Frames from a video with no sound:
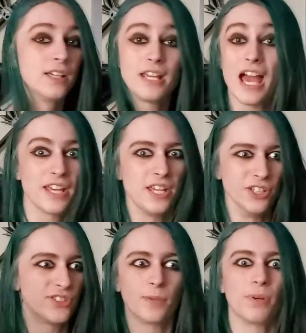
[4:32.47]
Yeah,
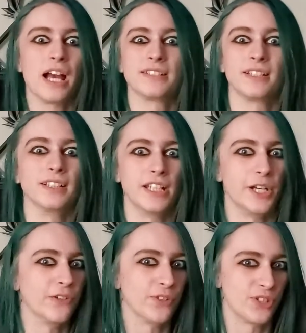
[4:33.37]
he's surprisingly
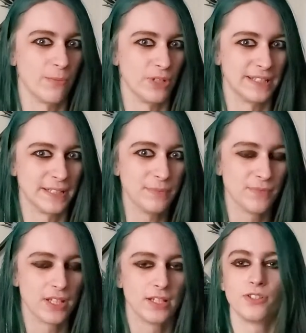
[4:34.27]
here for some reason.
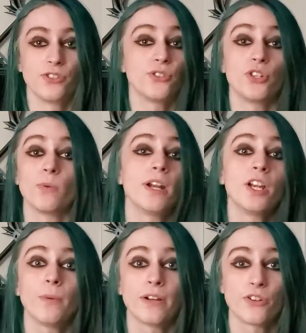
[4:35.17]
So you're
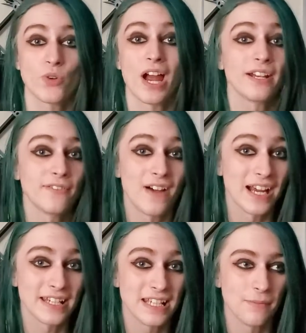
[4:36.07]
running around trying to
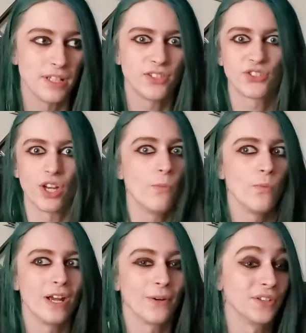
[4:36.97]
find him. He's
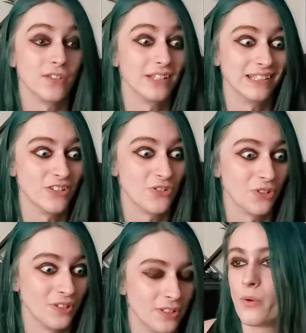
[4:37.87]
somewhere in the village.
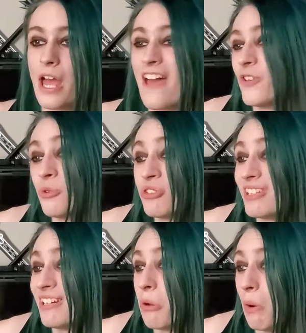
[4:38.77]
Have you
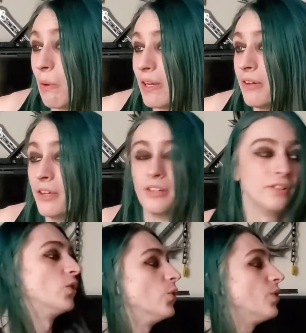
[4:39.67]
seen Orin?
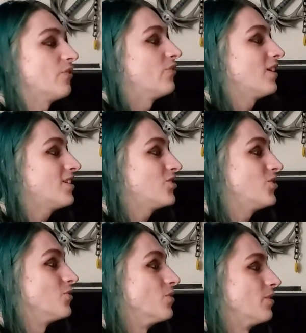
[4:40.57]
Who the fuck is
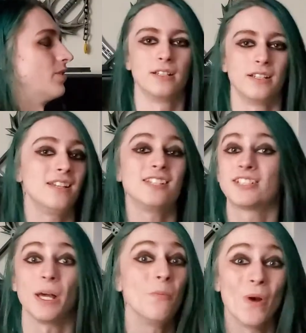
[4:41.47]
you? He's
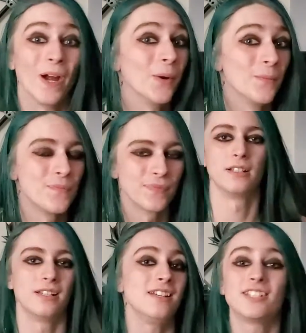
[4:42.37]
somewhere.
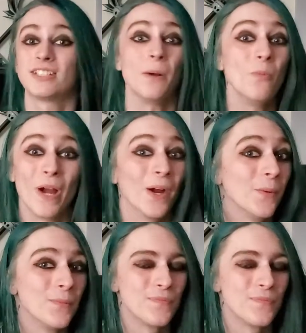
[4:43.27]
He's somewhere.